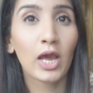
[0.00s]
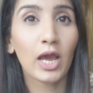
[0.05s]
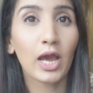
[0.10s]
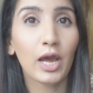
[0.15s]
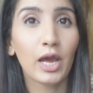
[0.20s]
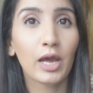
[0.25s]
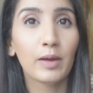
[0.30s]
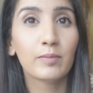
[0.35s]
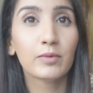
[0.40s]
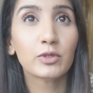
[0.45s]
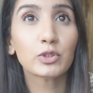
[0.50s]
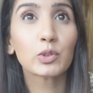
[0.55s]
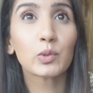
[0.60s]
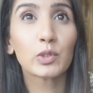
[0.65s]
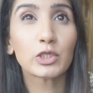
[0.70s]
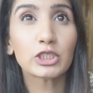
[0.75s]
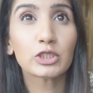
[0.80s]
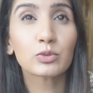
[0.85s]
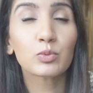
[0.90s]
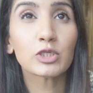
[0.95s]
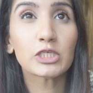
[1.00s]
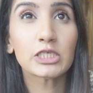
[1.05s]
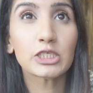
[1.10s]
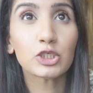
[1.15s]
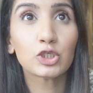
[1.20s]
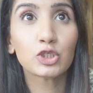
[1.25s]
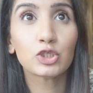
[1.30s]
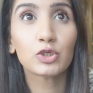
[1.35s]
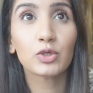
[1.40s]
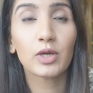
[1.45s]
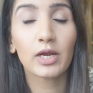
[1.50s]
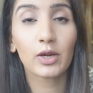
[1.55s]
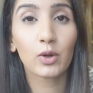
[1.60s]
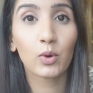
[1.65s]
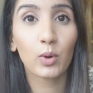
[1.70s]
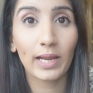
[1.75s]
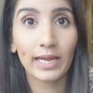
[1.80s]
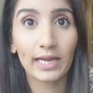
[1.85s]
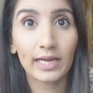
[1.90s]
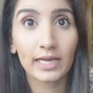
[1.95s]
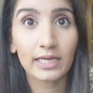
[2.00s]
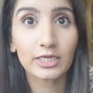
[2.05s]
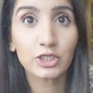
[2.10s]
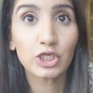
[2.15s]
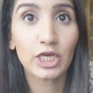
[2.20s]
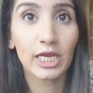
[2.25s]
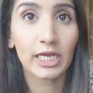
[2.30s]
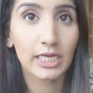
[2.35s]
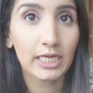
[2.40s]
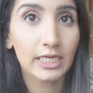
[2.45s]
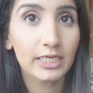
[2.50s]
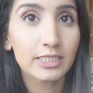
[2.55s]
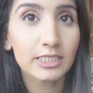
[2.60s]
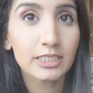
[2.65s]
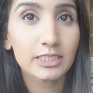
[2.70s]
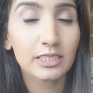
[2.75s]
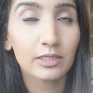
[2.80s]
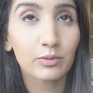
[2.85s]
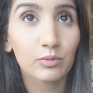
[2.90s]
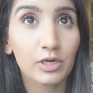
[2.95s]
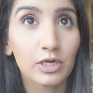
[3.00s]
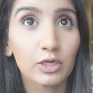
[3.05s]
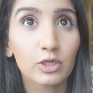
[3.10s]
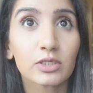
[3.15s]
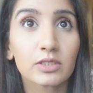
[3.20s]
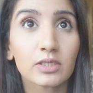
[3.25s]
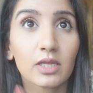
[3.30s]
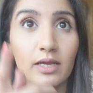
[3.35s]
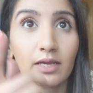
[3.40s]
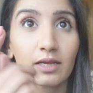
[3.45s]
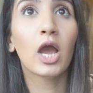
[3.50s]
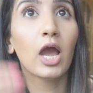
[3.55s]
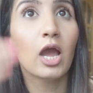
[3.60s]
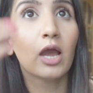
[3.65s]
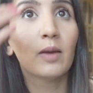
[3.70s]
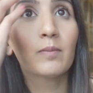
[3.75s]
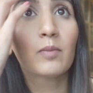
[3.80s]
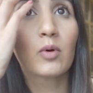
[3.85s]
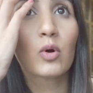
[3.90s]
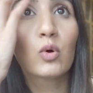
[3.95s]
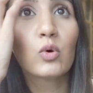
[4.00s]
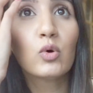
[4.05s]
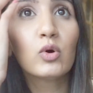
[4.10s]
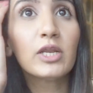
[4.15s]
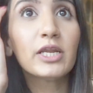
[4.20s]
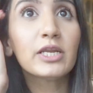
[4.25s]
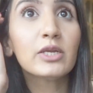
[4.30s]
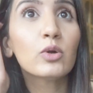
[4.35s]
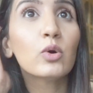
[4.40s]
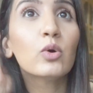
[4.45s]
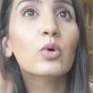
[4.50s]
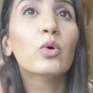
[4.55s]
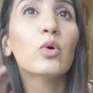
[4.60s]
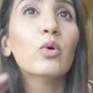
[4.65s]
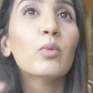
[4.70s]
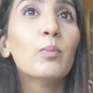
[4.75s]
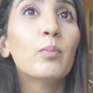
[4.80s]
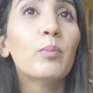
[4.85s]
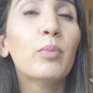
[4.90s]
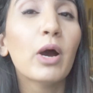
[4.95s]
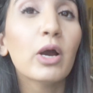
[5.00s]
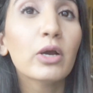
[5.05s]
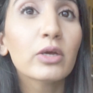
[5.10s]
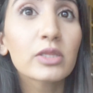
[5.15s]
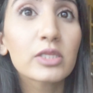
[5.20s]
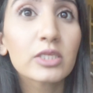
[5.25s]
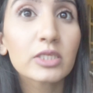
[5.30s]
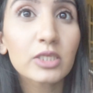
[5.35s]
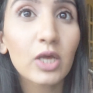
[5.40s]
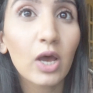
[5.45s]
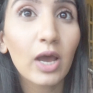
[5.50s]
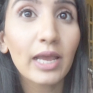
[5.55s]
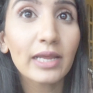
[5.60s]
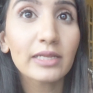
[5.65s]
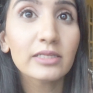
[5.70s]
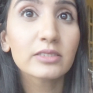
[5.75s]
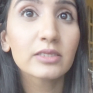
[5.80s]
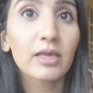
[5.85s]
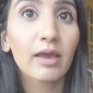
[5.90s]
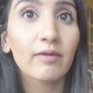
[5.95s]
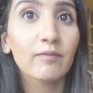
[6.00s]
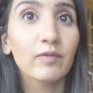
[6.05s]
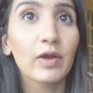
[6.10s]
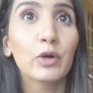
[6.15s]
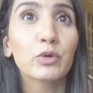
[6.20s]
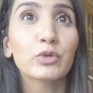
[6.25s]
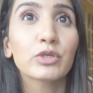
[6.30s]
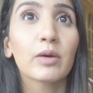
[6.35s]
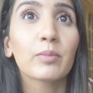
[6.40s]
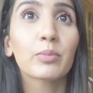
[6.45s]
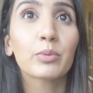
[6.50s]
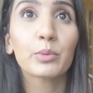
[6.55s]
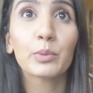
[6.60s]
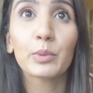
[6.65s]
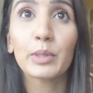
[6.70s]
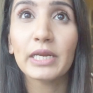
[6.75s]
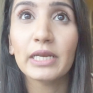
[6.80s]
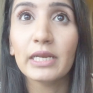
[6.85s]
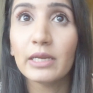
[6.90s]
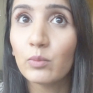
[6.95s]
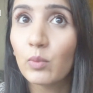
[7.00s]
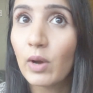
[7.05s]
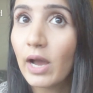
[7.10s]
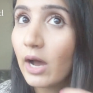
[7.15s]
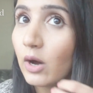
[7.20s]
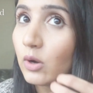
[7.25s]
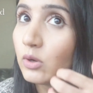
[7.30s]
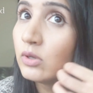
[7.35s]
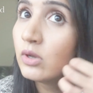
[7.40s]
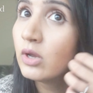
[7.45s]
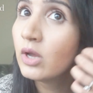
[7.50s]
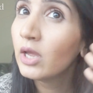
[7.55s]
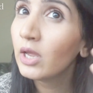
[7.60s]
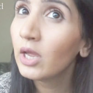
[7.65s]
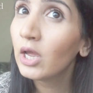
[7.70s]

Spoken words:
So I just wanted to do a quick check-in to see what it looks like. All in all, both sides have held up really well.